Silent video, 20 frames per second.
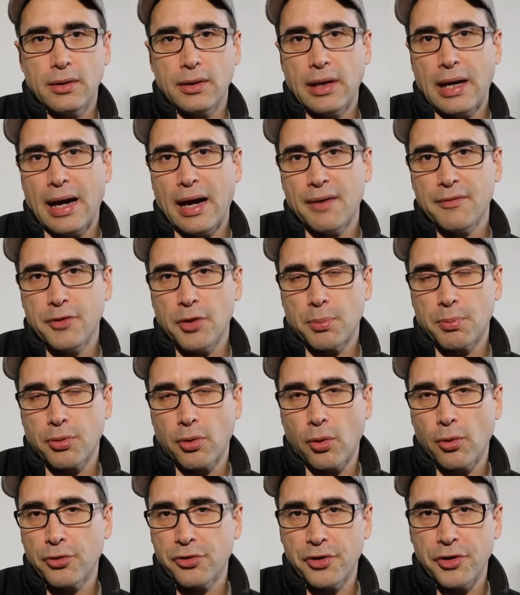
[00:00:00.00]
have their
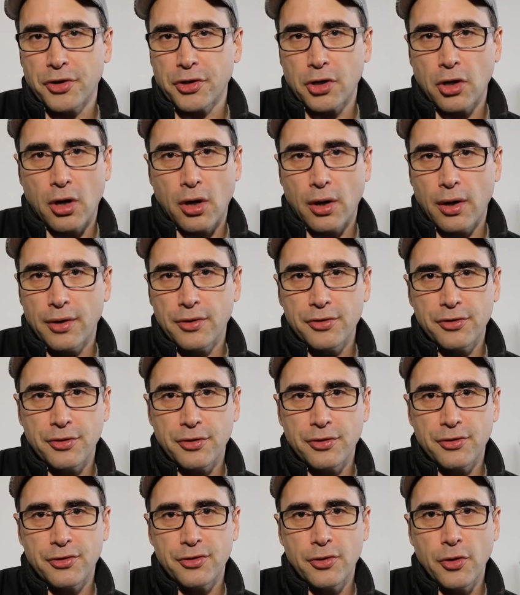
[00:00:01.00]
pros and their cons.
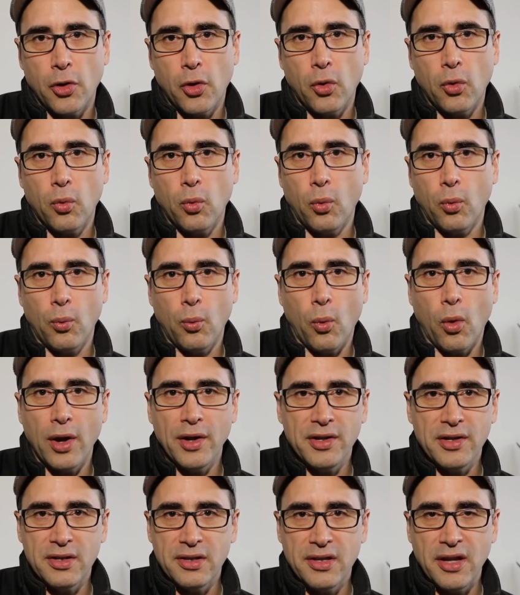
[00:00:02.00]
There's no
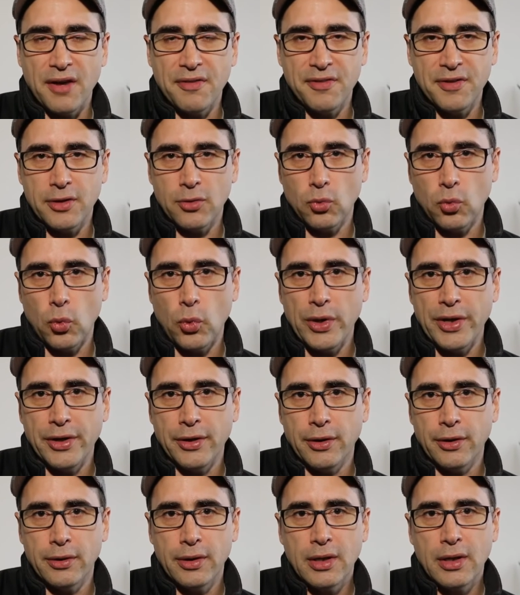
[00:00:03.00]
one definite
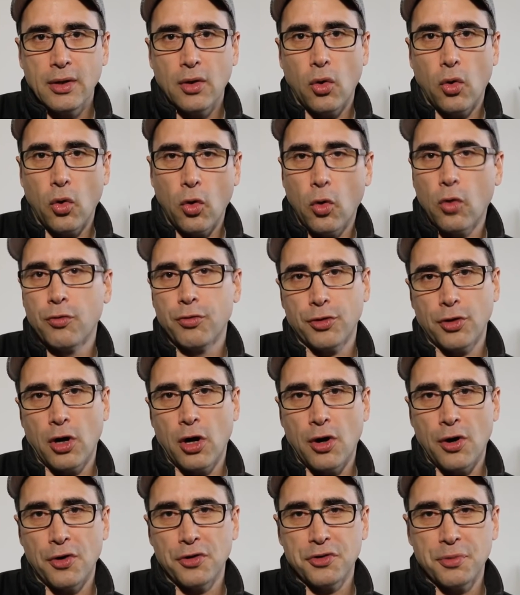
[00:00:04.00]
winner
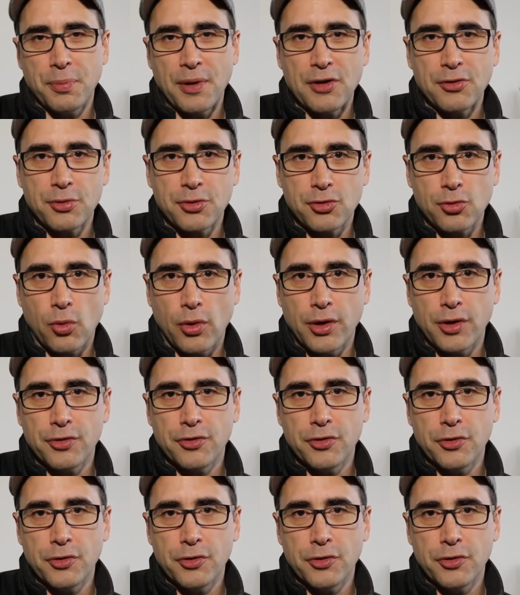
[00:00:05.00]
overall. It depends what you want